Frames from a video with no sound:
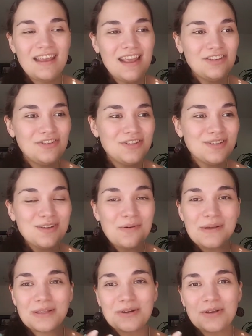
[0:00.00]
It's just
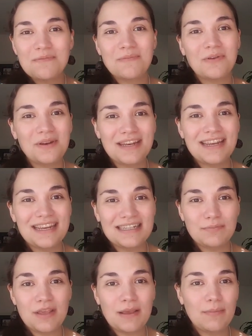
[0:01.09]
knowing that our community is
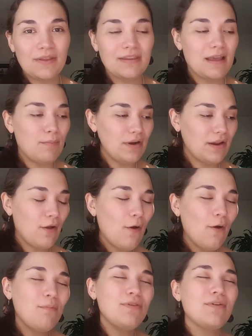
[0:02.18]
being built up, and I
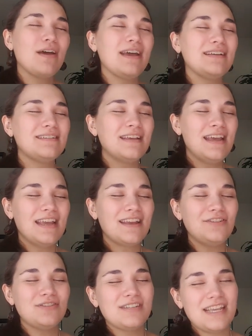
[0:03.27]
hope you guys can
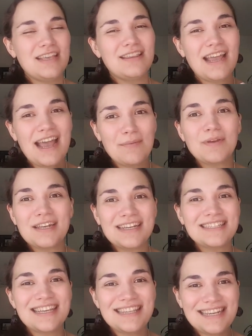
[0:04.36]
just take the
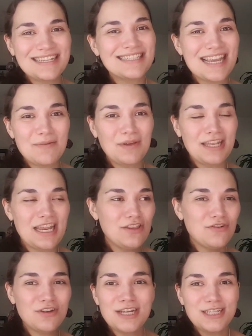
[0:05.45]
happiness and the excitement and the
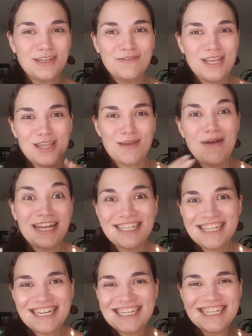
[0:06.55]
creativity and the
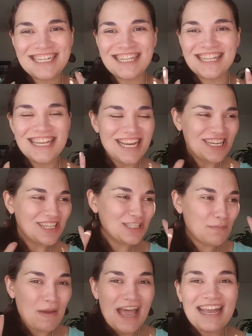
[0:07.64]
imagination and just
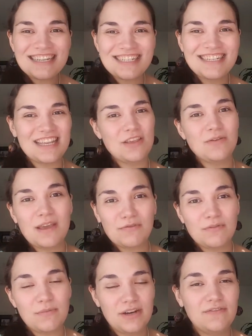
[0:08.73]
the passion that you get
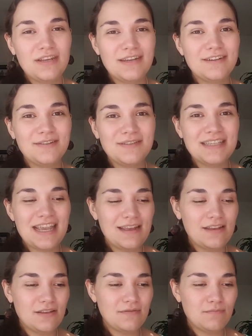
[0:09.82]
from our videos
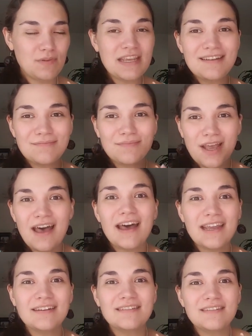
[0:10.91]
and be
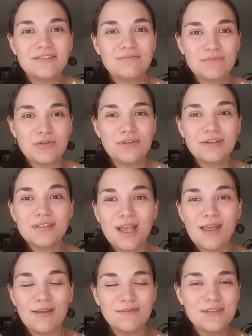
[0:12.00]
kind to
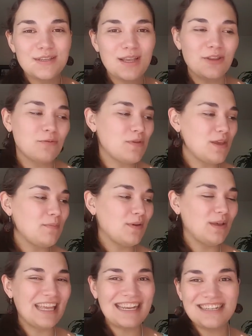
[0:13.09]
yourselves and to other
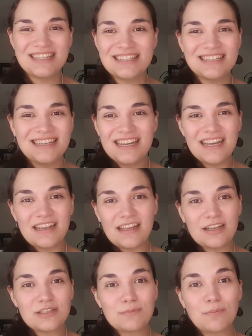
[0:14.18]
people and just
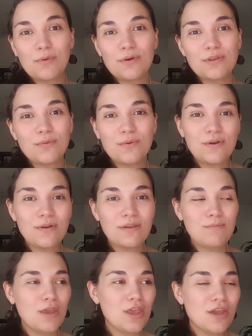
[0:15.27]
explore the world
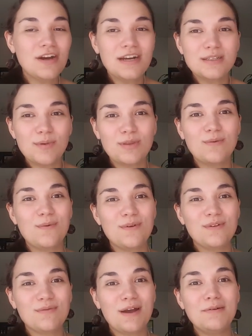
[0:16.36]
and be curious about the
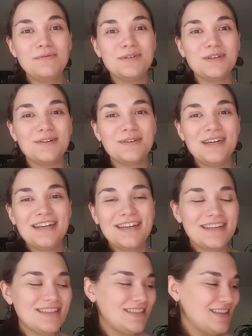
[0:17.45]
world around you,
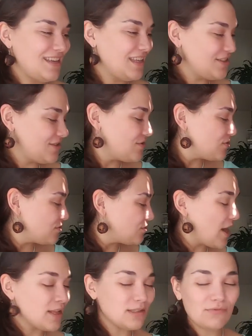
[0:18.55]
because it's
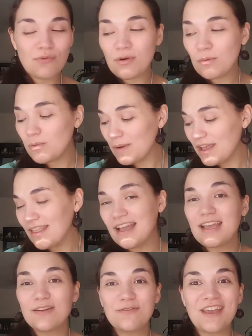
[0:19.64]
transformed my
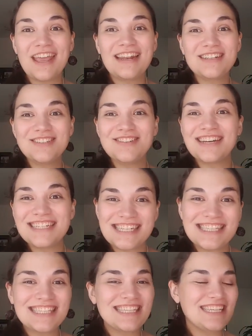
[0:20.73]
life, and as you guys
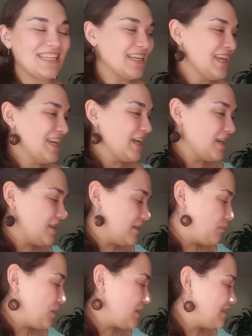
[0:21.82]
can see, it has
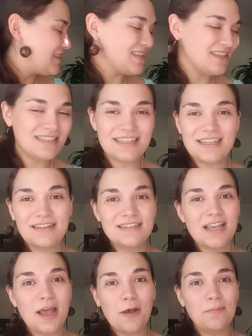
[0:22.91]
put the seeds in to
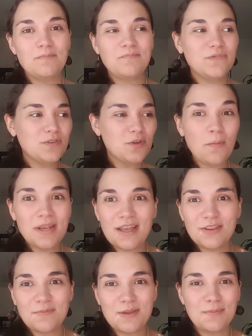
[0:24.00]
help so many
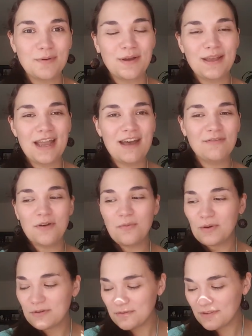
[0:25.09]
other people have a
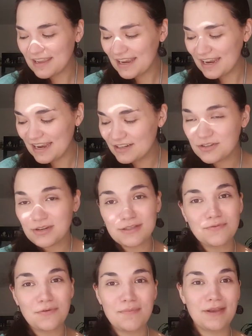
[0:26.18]
wonderful day and to
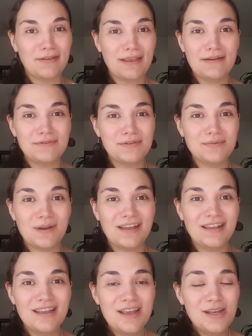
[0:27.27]
transform their lives as well.